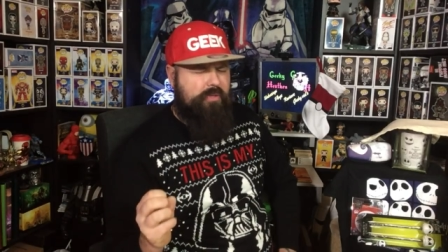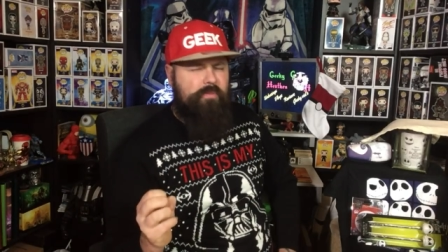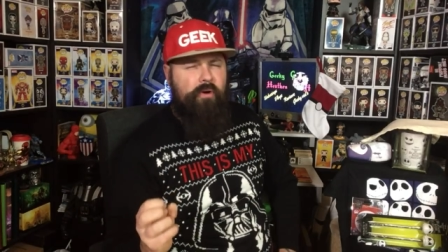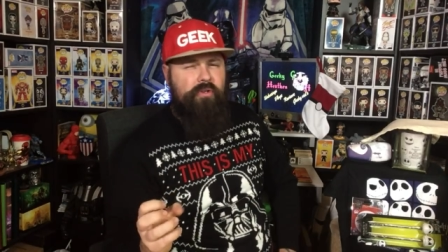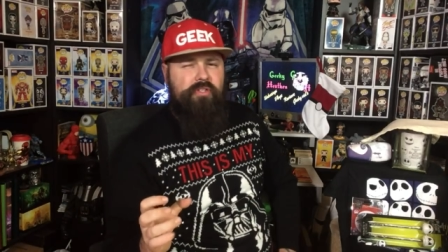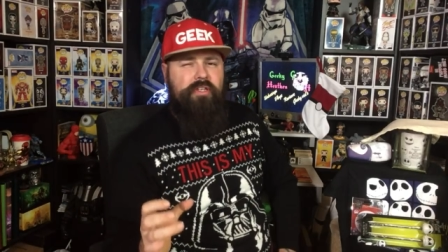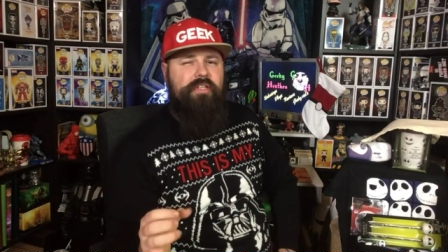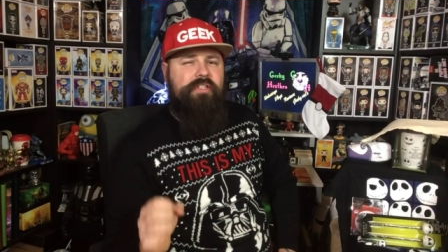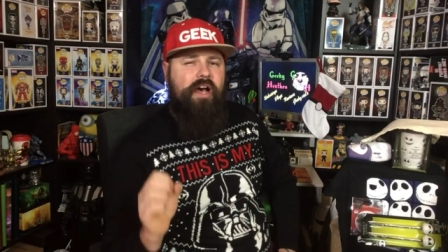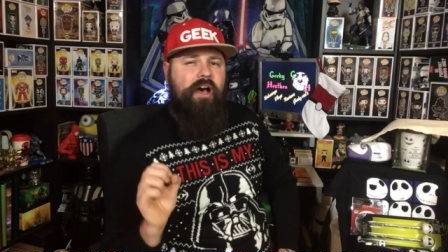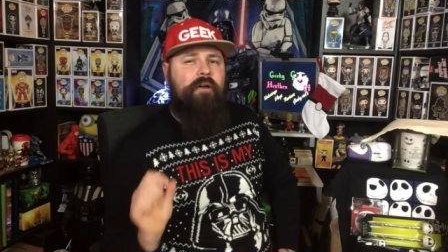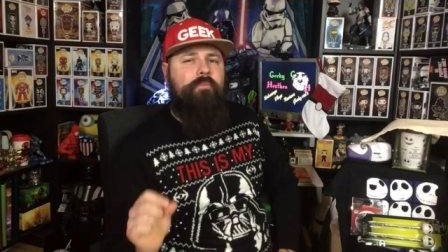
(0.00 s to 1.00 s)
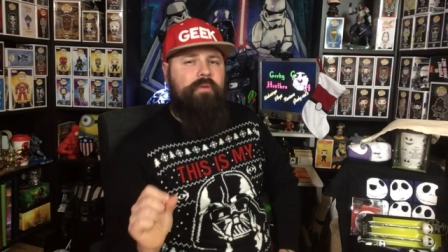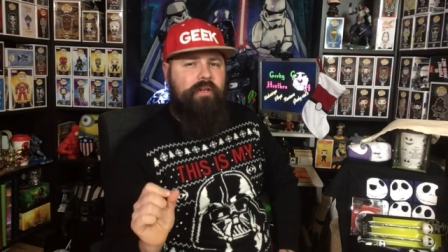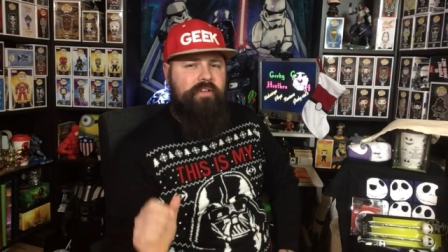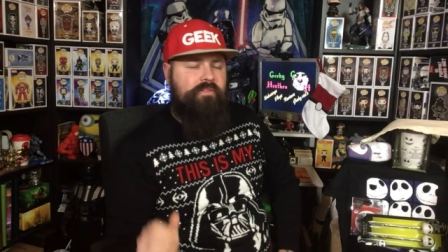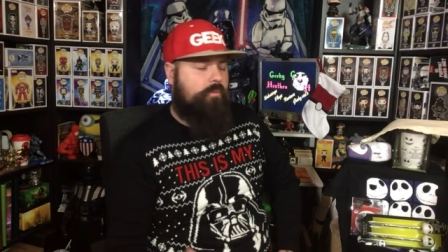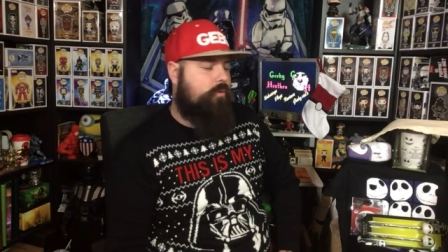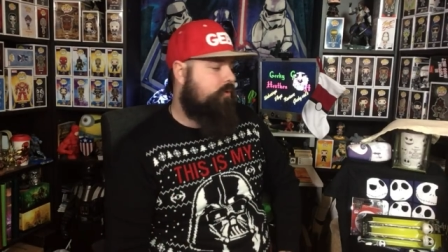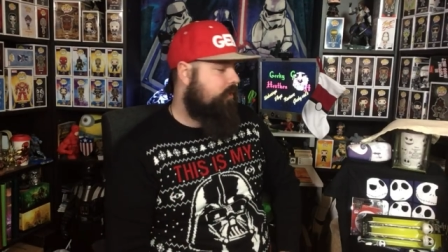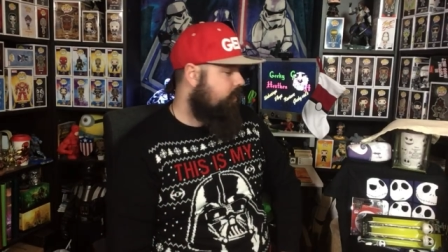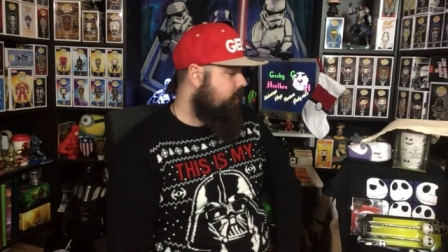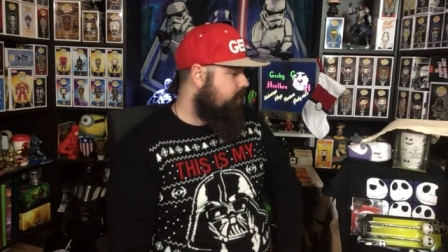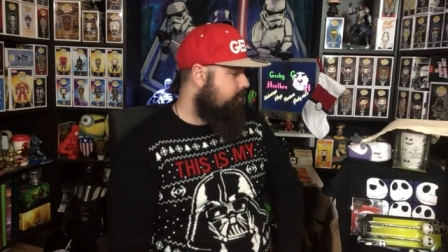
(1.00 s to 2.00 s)
this box is unbelievable.
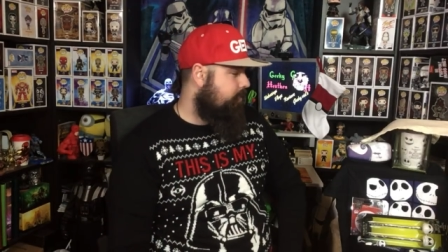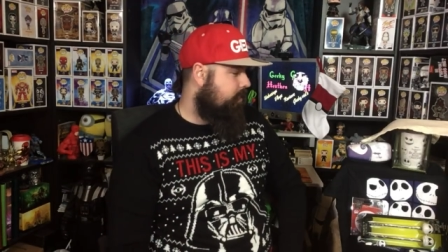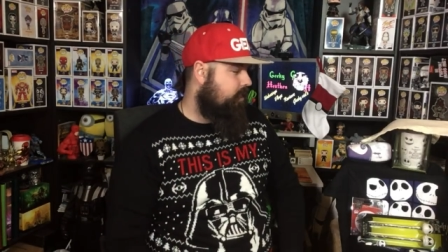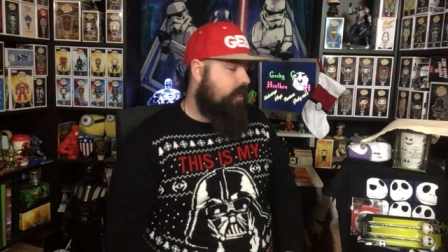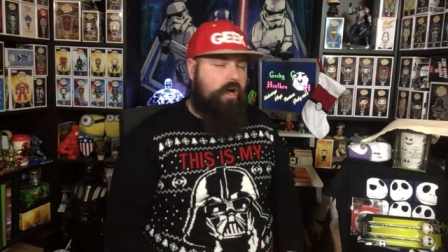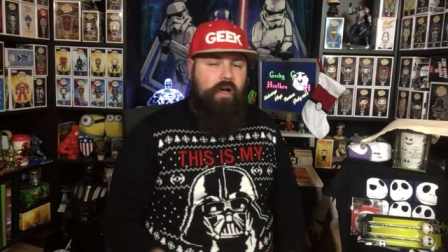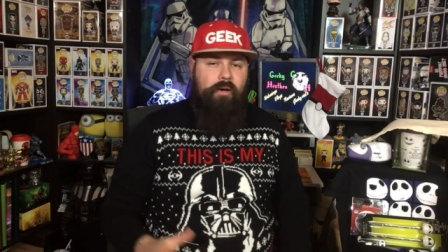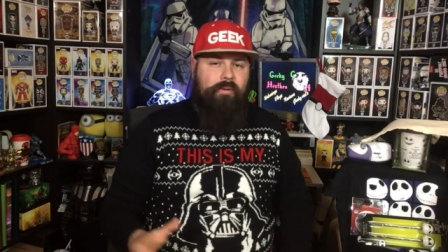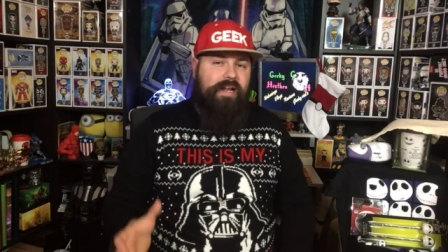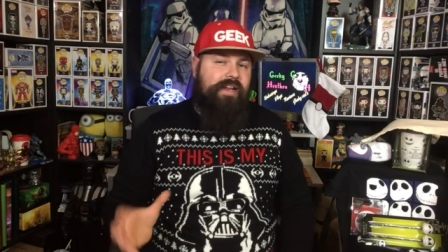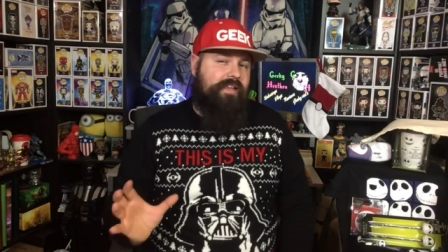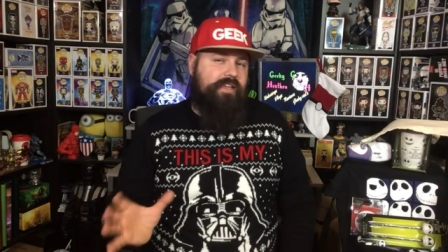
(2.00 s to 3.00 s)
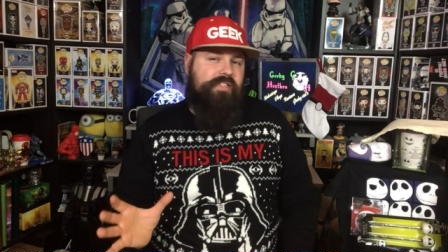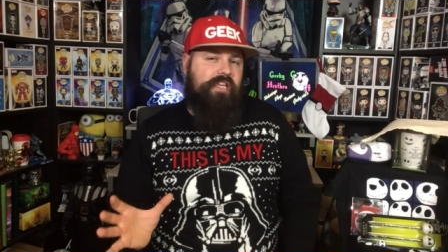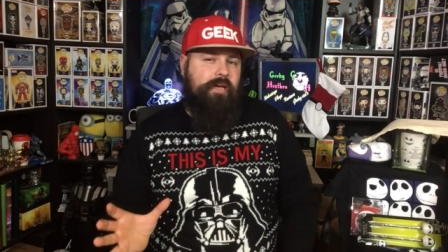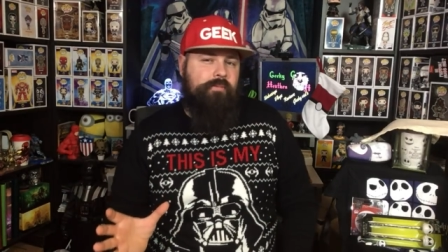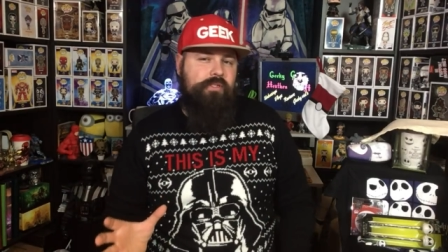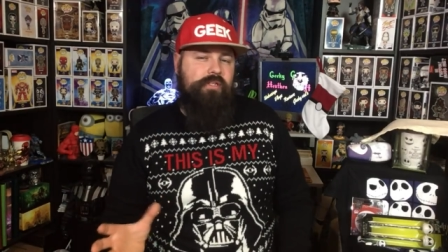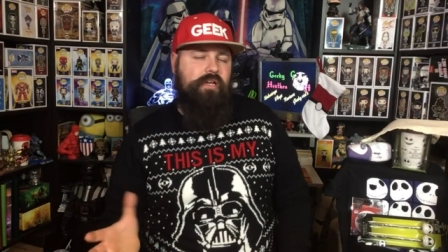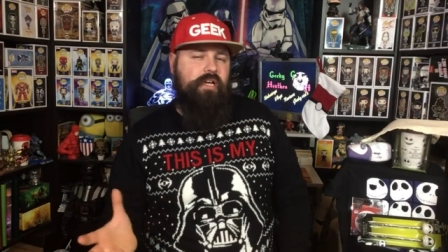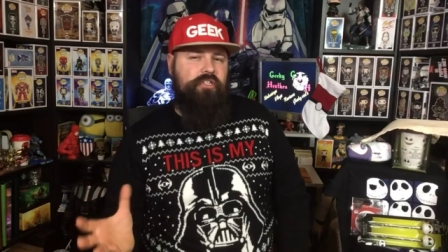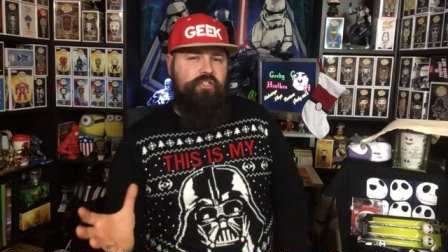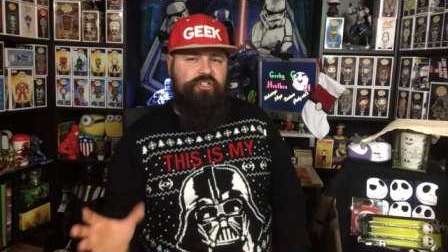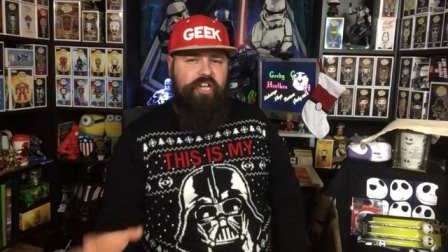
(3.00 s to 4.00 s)
But I'm glad I didn't get scammed.
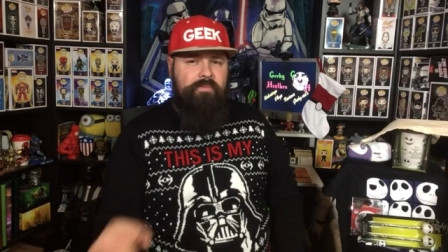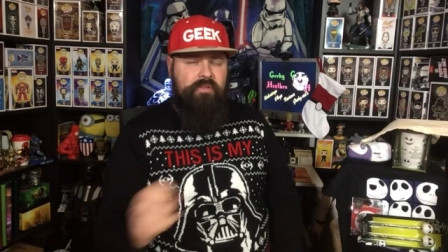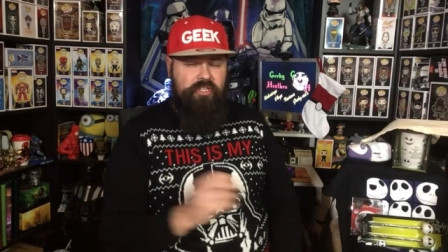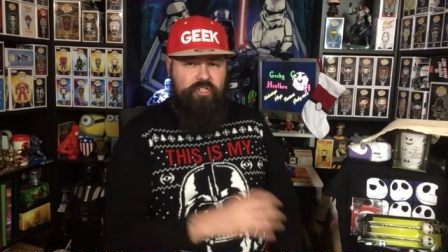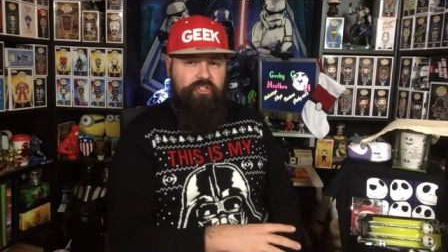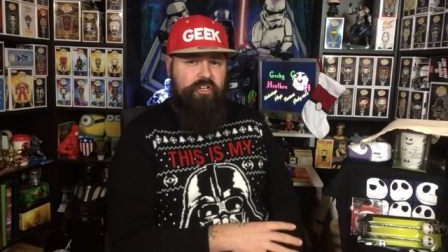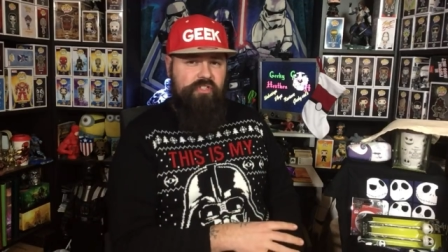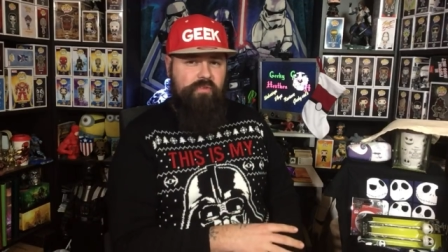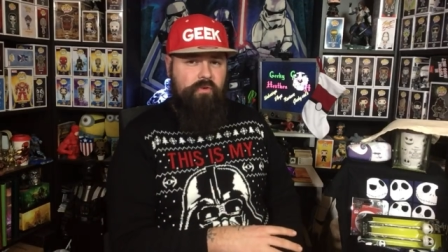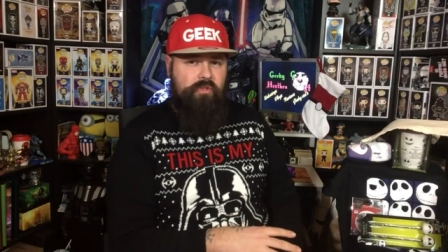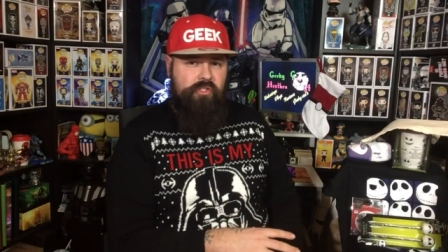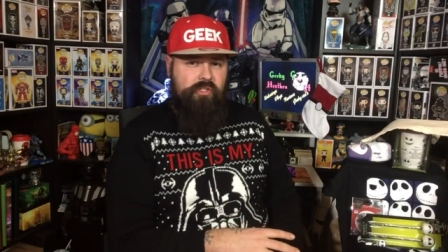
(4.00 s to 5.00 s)
It's a shame the t-shirt is the wrong